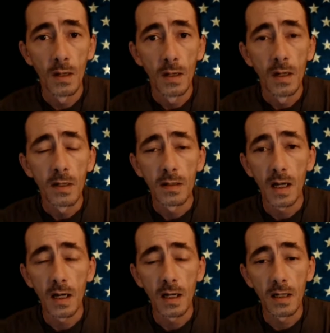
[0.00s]

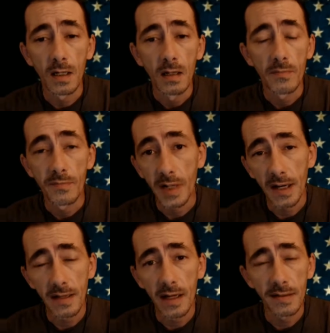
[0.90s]
then by
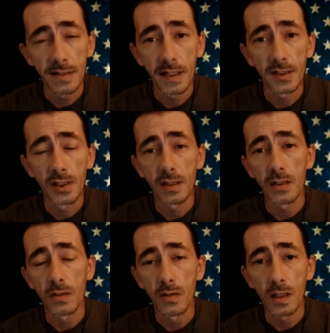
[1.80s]
that logic,
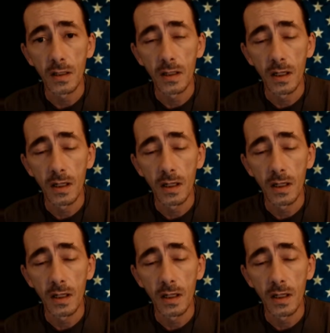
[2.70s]
you need to go